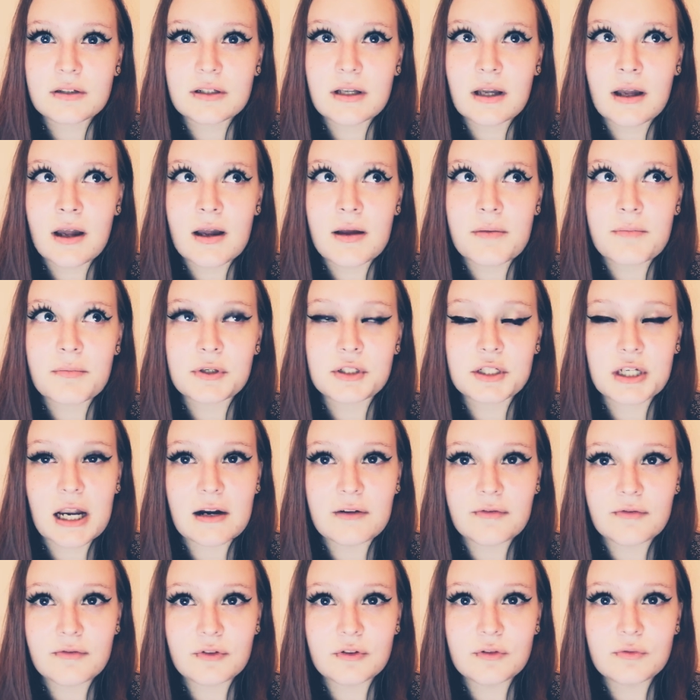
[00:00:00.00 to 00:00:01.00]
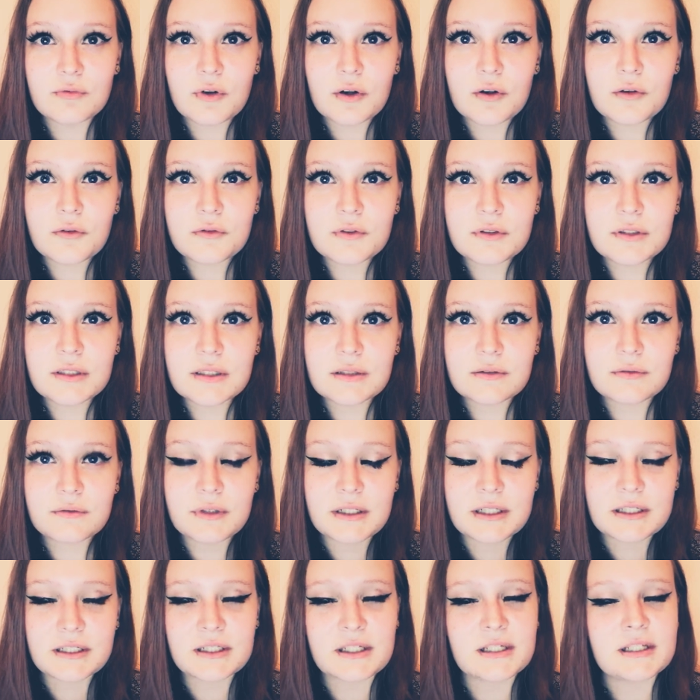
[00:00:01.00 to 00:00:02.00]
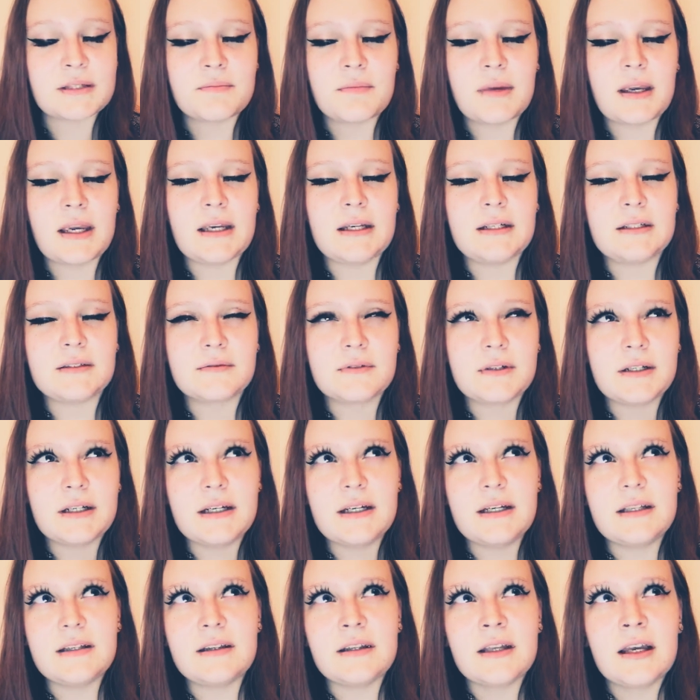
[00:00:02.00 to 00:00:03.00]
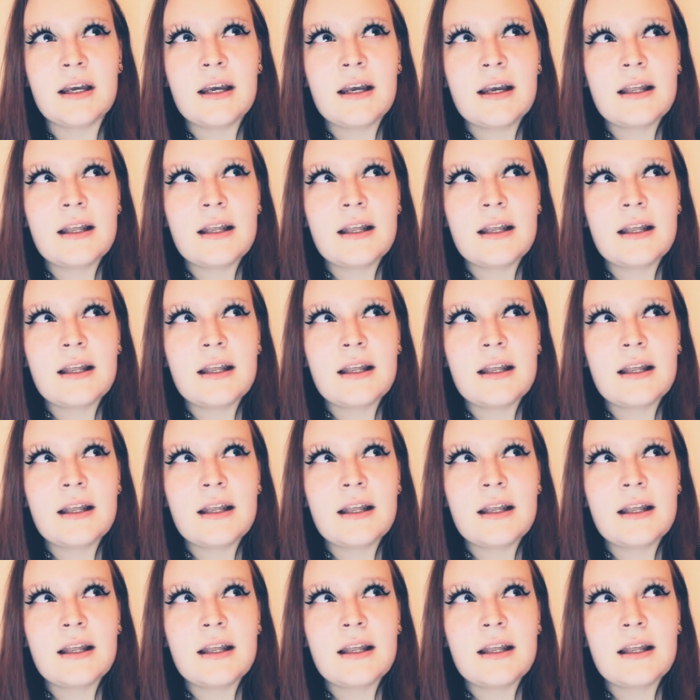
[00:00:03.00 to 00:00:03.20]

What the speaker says: jackfruit rolls, which is made with